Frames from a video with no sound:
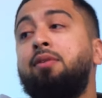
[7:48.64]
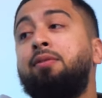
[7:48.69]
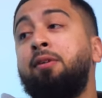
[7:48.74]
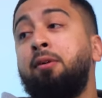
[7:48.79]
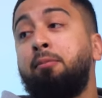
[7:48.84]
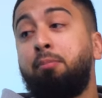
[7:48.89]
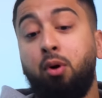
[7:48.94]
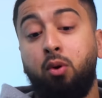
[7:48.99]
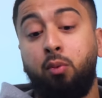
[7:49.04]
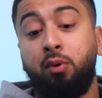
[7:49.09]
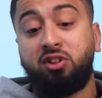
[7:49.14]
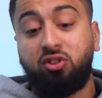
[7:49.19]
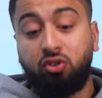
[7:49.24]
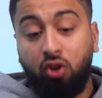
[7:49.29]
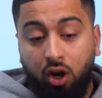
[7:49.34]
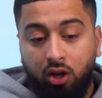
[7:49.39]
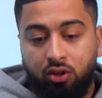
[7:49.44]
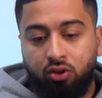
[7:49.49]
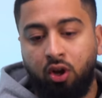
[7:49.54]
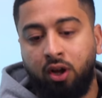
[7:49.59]
Fit remember Pro. We, we
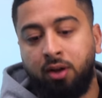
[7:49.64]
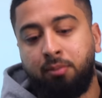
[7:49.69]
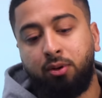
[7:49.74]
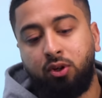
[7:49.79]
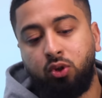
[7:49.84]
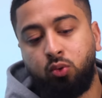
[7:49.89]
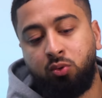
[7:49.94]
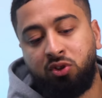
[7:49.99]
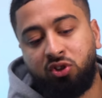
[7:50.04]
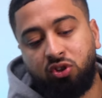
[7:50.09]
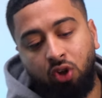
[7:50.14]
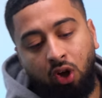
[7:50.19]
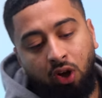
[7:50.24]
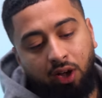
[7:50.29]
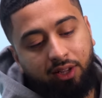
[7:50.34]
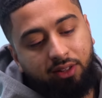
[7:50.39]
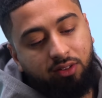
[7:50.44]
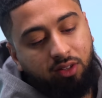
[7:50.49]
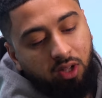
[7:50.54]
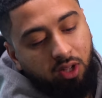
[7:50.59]
started fit. going because we
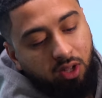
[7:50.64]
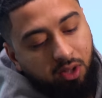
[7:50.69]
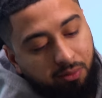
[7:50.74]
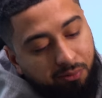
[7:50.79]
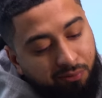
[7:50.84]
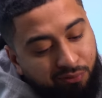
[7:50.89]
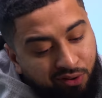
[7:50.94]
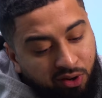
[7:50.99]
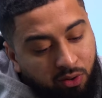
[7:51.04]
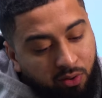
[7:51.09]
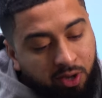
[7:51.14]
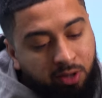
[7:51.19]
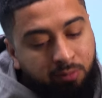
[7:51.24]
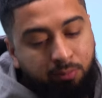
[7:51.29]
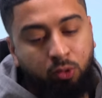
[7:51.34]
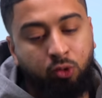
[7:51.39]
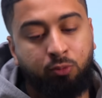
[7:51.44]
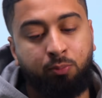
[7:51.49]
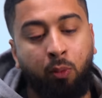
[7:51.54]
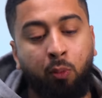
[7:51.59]
started Fit
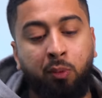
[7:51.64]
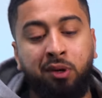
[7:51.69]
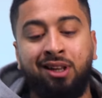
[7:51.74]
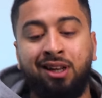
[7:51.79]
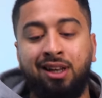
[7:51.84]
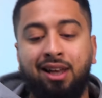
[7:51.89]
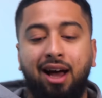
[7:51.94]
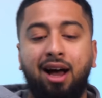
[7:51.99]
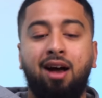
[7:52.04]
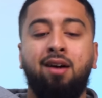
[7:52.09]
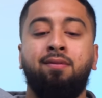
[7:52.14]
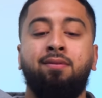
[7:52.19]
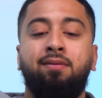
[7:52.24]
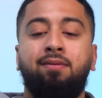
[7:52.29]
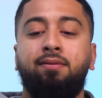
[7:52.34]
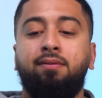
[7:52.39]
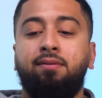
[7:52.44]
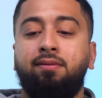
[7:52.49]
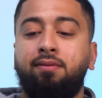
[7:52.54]
Credibles, but we didn't have